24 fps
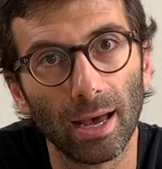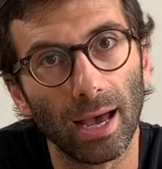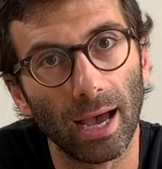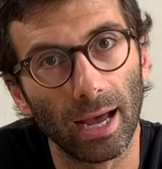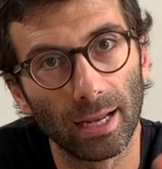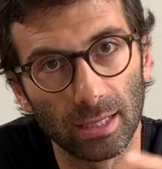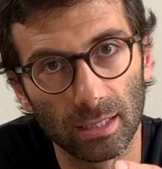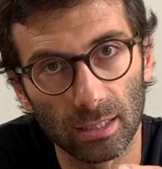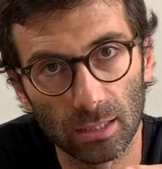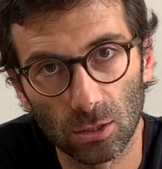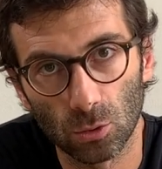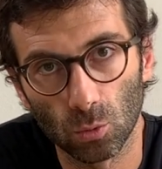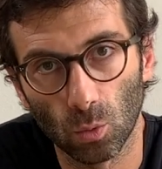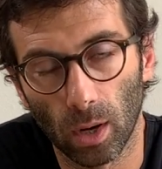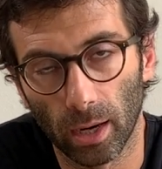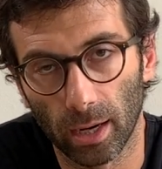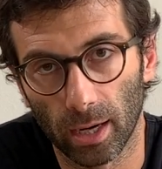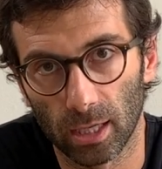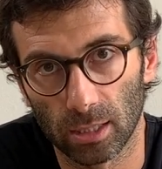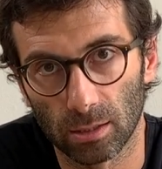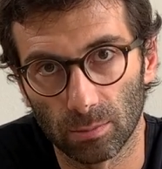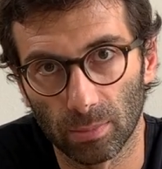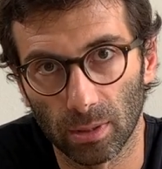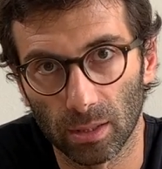And this is one
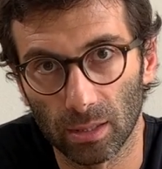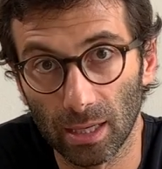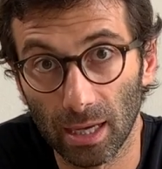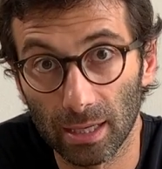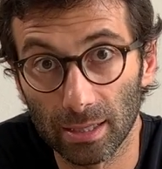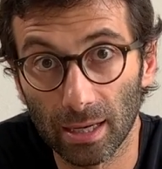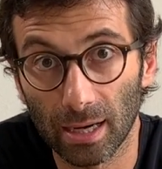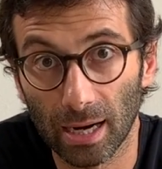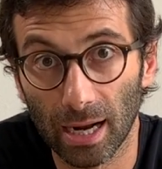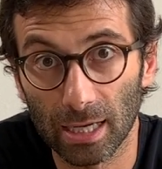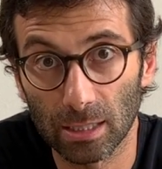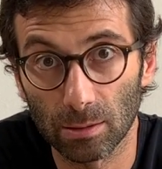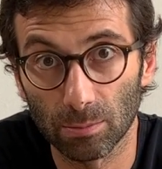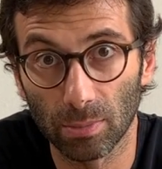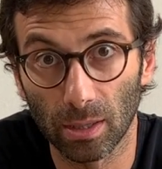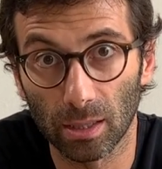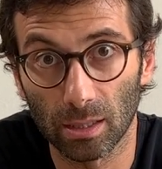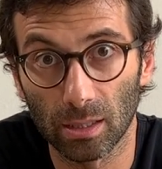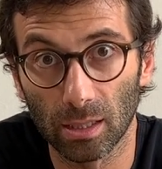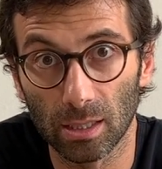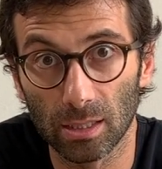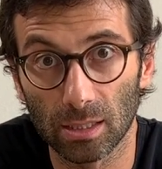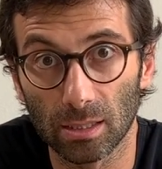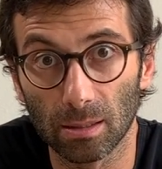aspect. The other
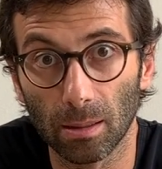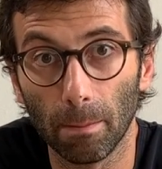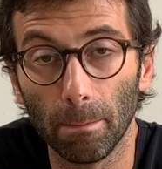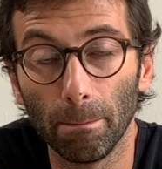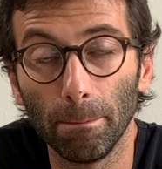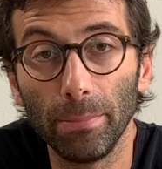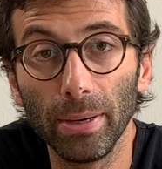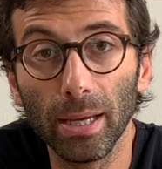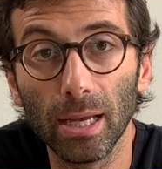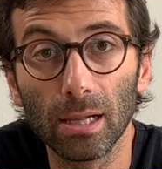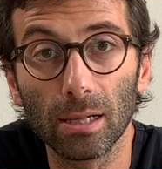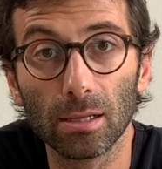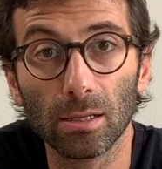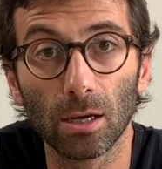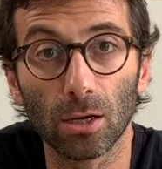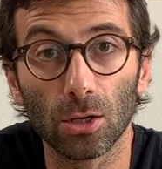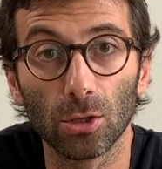aspect is build